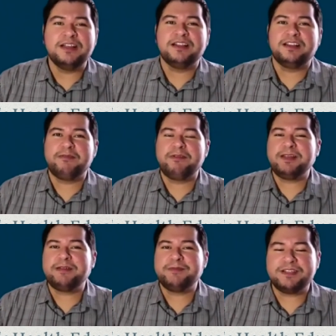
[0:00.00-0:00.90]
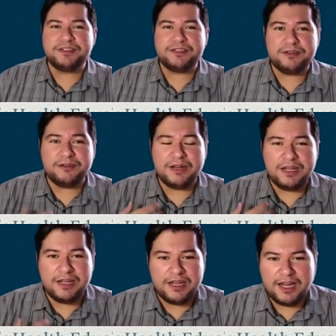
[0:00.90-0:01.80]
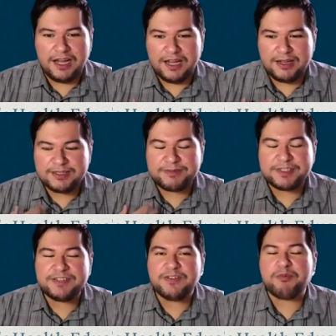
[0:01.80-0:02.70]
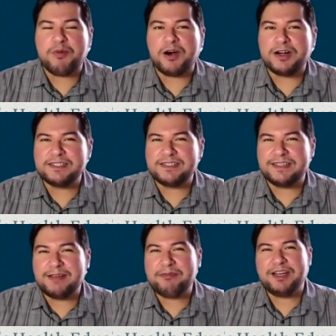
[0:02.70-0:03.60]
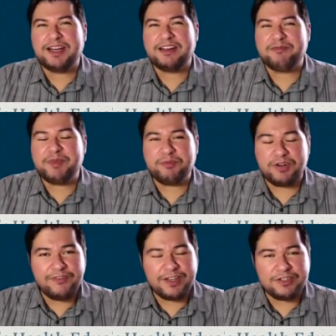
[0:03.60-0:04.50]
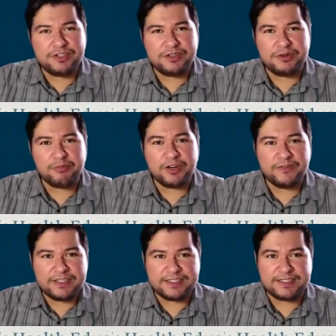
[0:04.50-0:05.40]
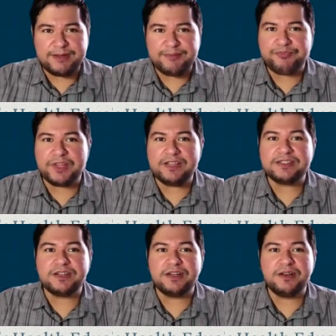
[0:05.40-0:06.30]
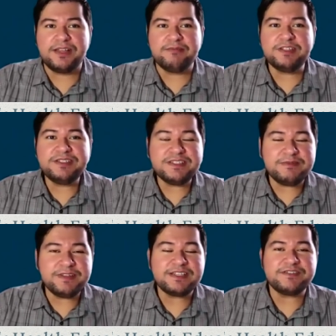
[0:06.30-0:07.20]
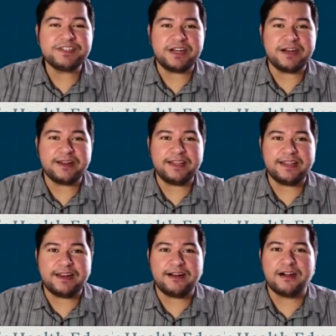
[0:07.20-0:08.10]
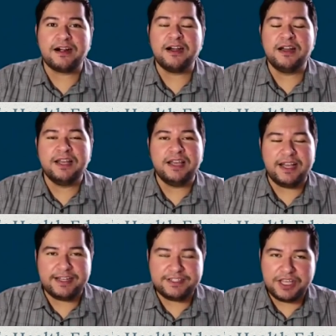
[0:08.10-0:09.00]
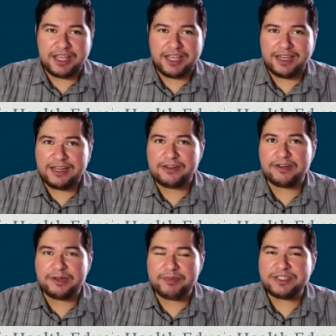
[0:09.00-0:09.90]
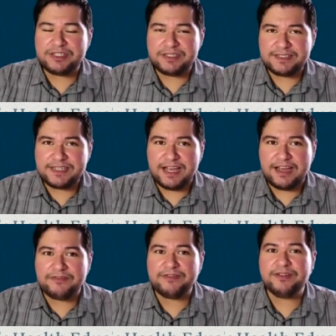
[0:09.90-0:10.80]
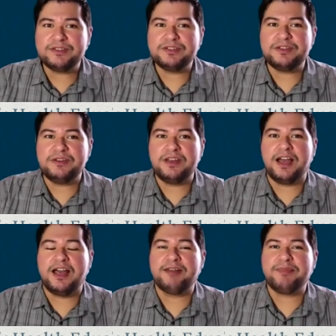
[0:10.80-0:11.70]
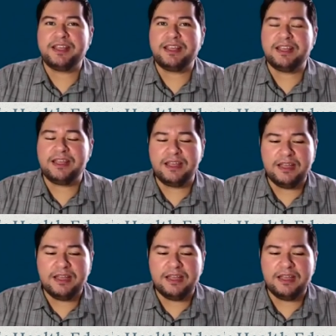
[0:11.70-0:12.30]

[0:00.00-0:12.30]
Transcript: They may be coming into uh, specific parts that they may not have been privy to previously. And so the admissions committees have shared that they are educating their admission staff to not be